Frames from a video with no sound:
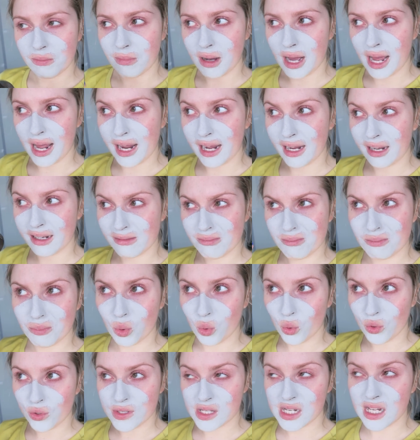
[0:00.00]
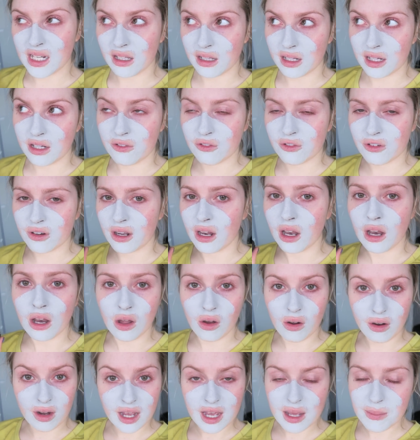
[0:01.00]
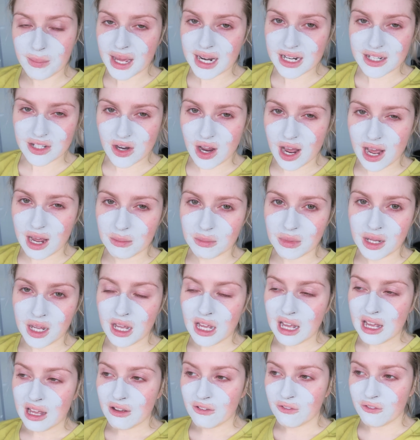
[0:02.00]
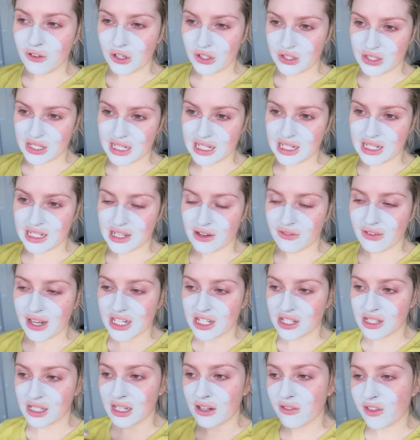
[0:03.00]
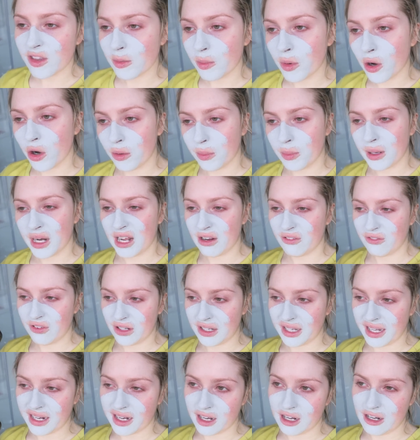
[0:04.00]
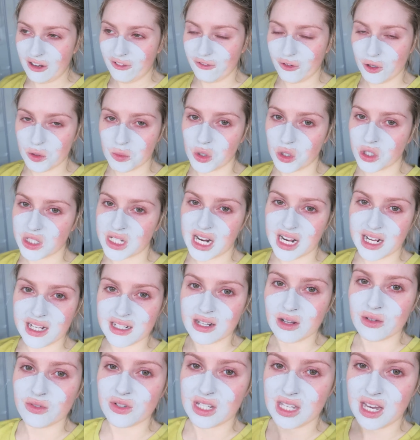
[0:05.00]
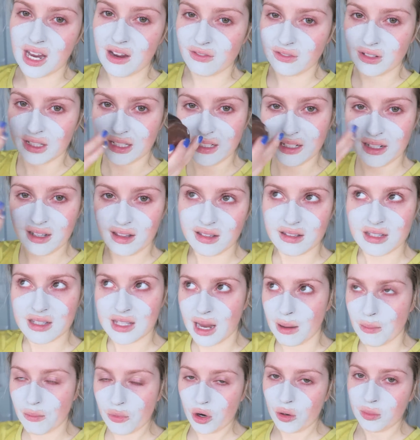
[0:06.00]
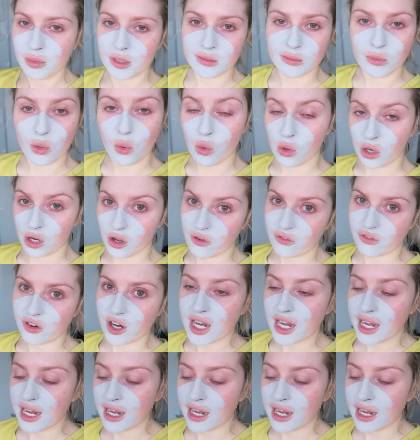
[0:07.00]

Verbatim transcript: my pores clean for a longer amount of time versus if I just leave them open I feel like in a few more days I'll just have like the same problem all over